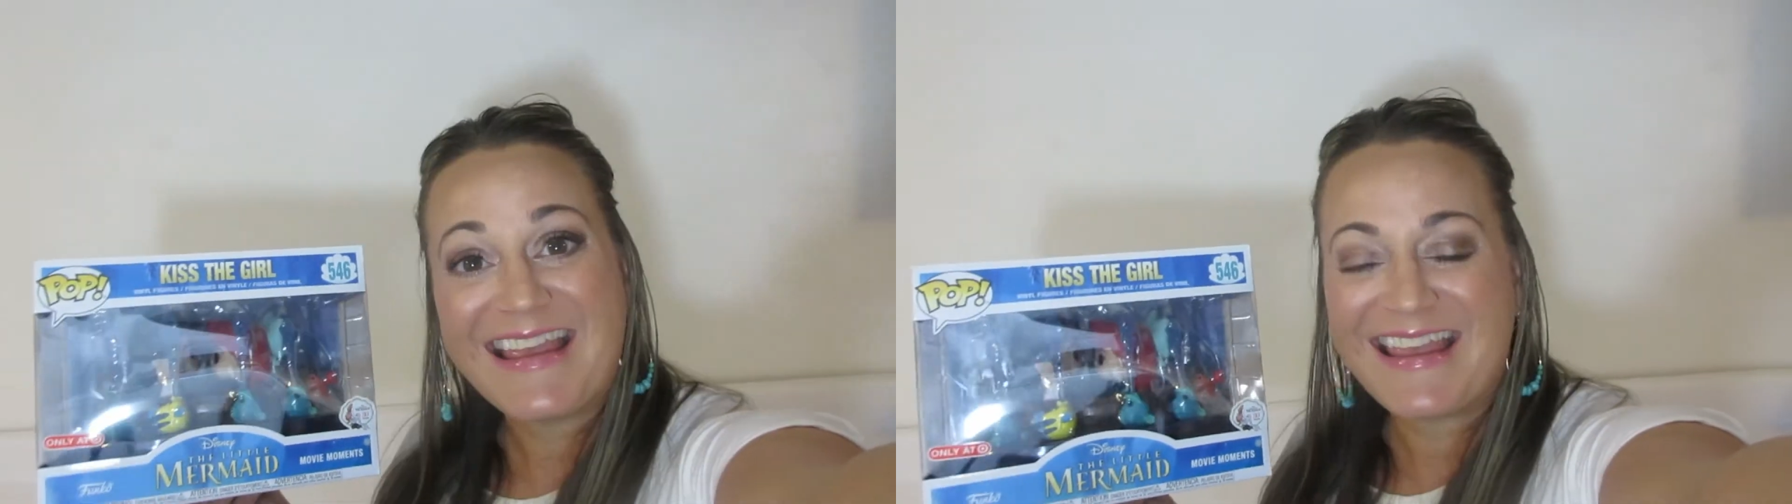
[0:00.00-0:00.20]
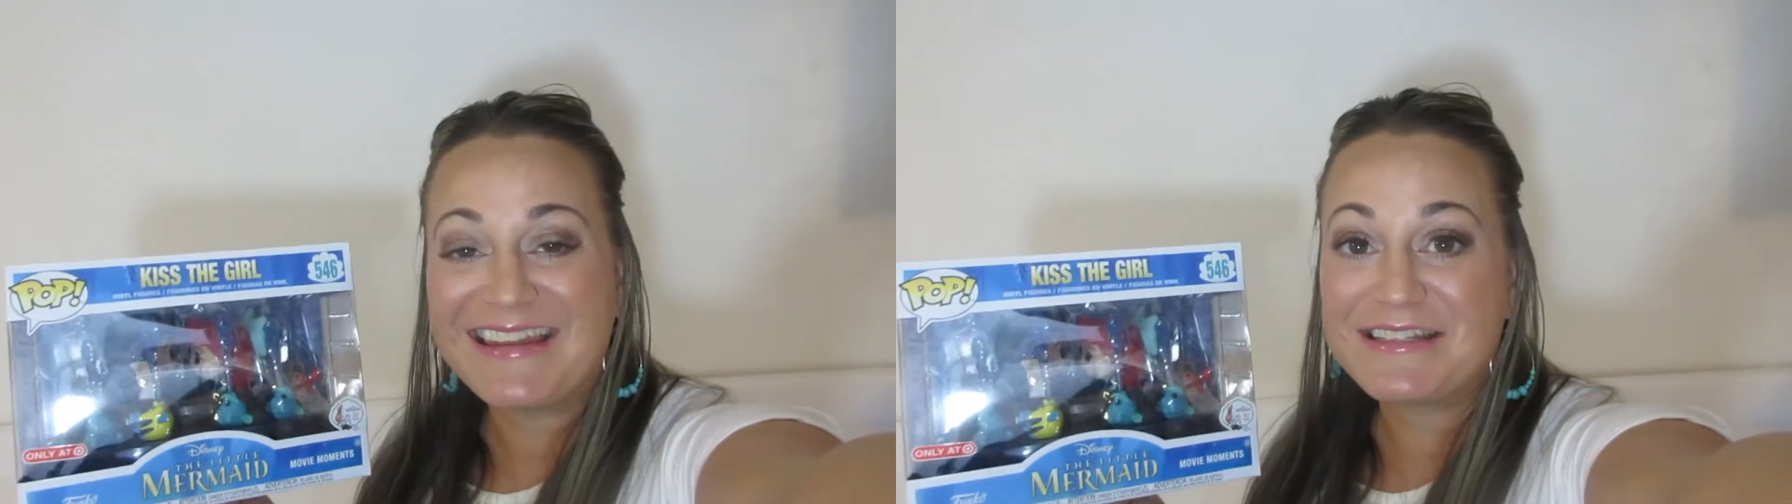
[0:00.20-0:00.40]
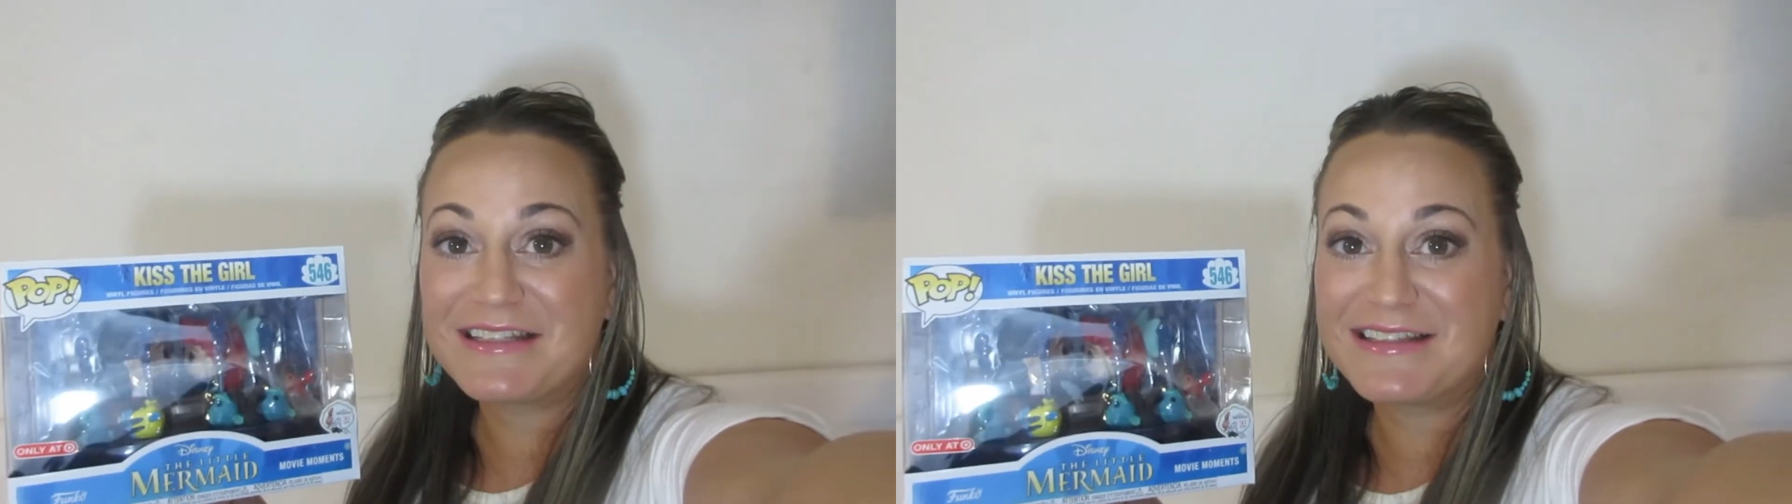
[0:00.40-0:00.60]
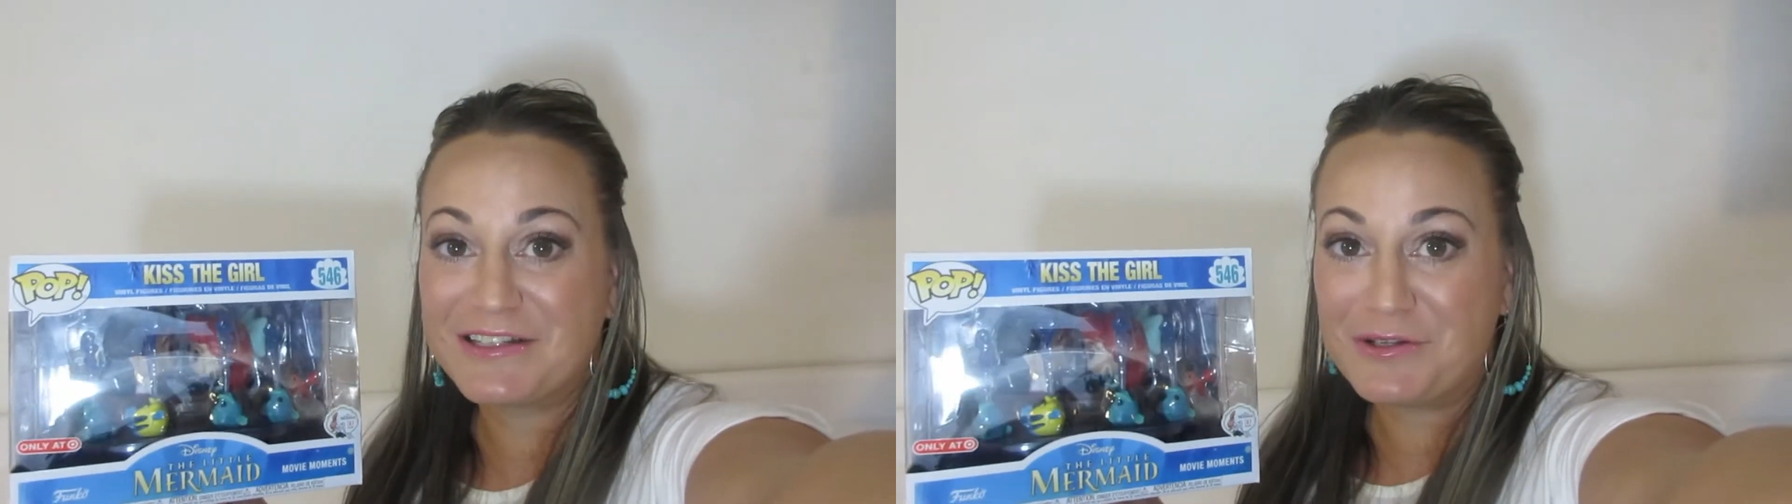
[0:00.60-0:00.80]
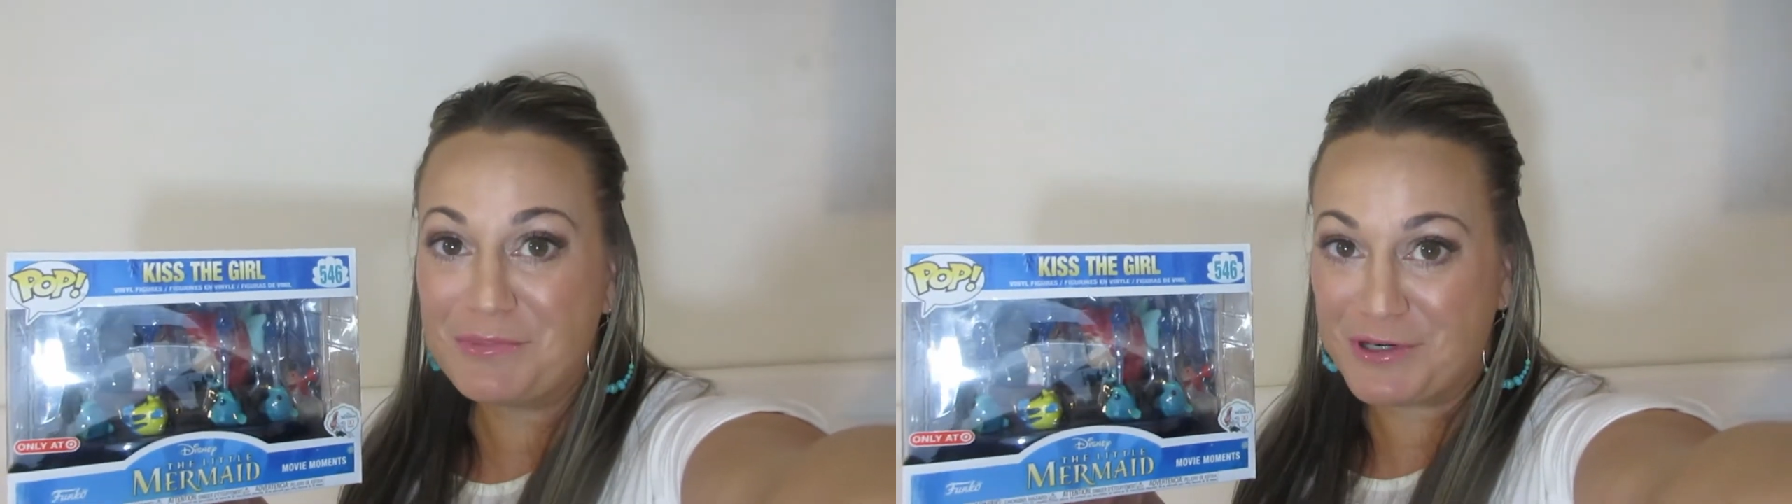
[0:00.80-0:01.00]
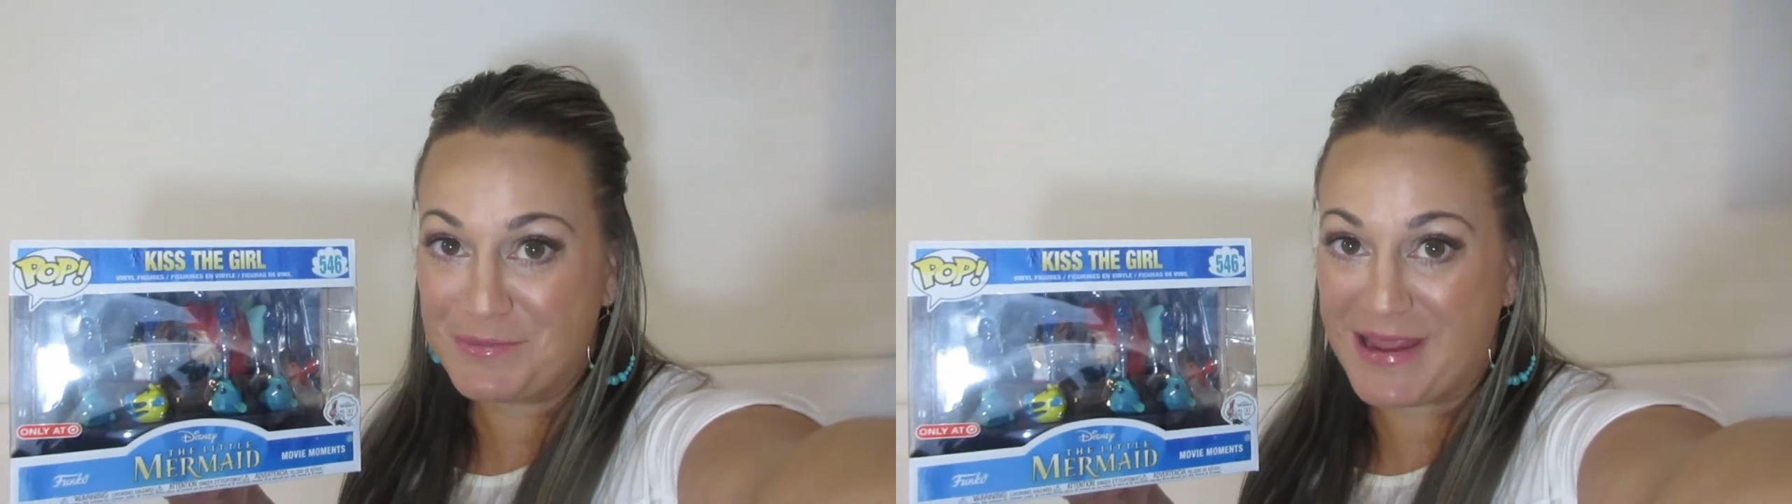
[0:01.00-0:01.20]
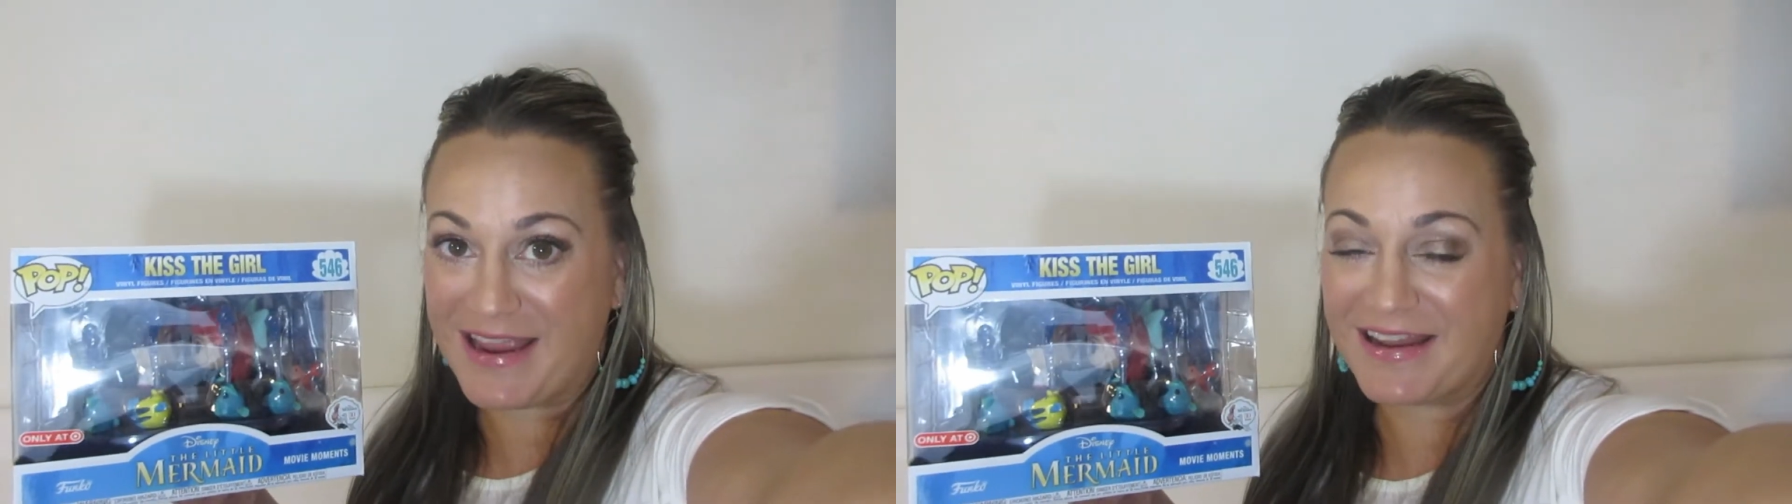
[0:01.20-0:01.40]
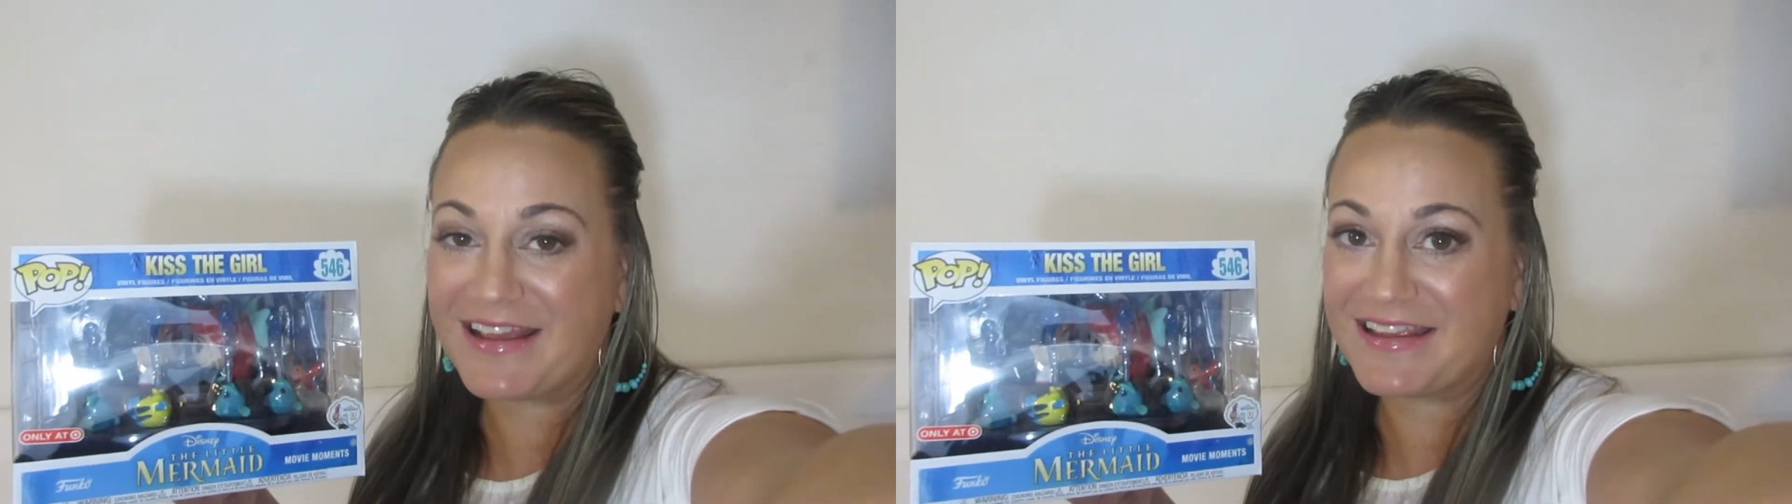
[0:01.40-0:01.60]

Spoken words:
It is the Little Mermaid